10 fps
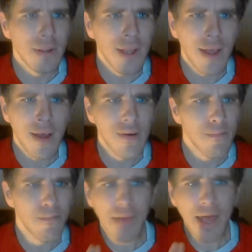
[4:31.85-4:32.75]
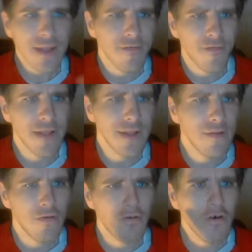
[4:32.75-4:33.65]
Now, bad
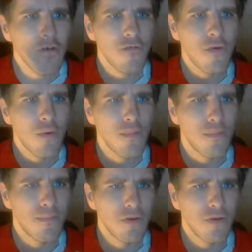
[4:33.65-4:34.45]
defending. The two